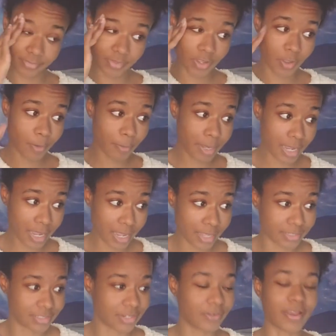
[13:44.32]
Oh my
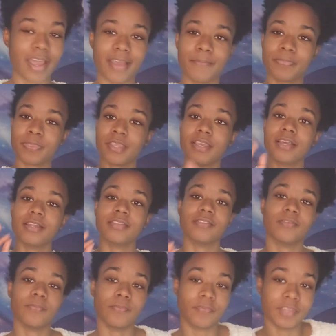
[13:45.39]
gosh, okay.
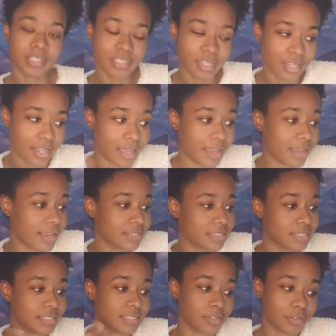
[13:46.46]
This clay has
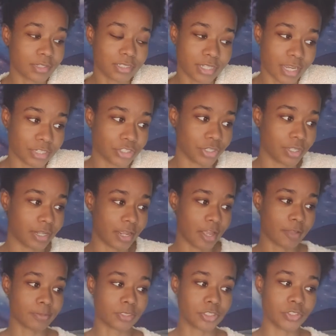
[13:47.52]
a silken texture that
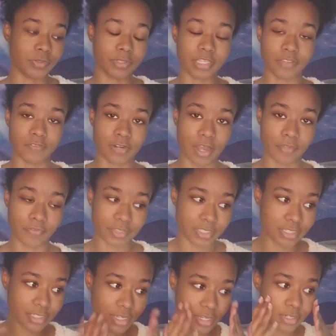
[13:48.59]
helps to even out the
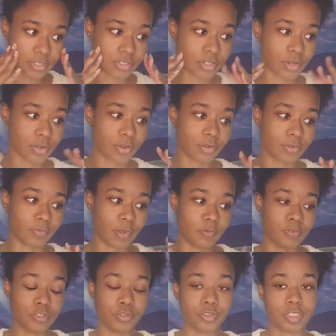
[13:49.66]
skin tone while
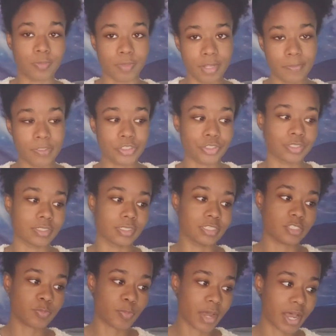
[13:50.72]
reducing blemishes and
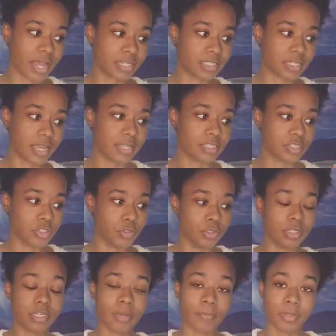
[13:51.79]
spots, has the
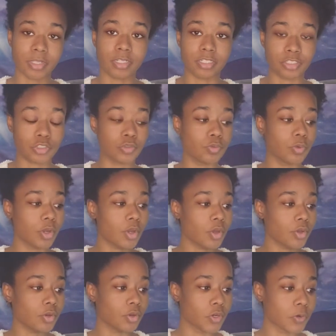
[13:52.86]
unique ability to
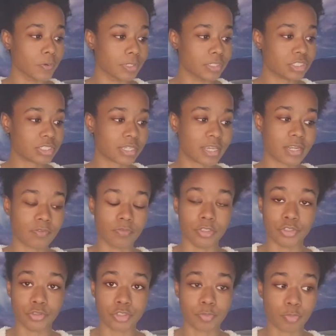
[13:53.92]
nourish skin,
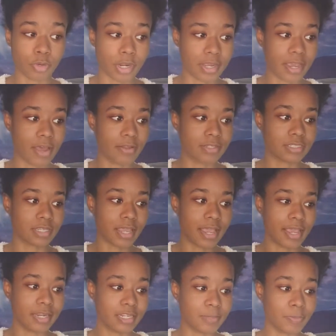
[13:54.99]
reduce breakouts,
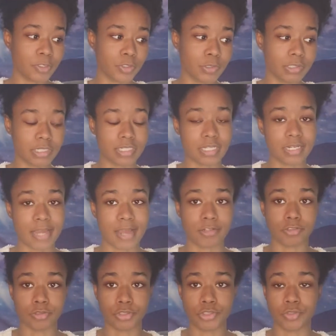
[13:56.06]
and can be used as a
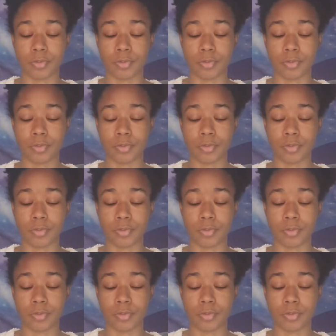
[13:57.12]
natural